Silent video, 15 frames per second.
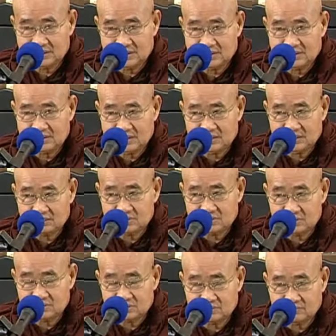that time,
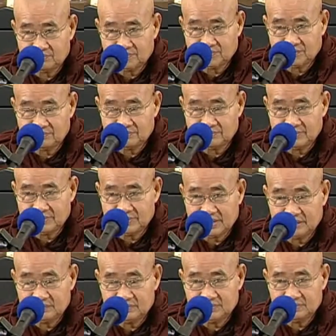strong powerful light
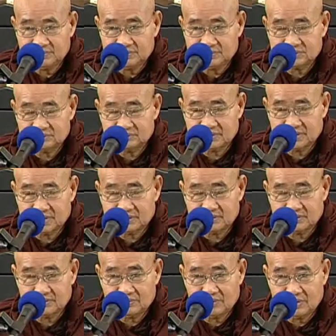will be spread
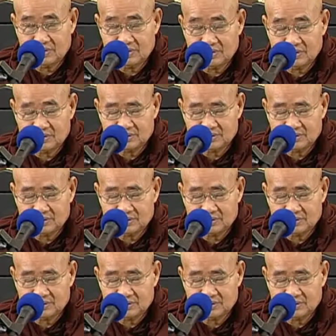throughout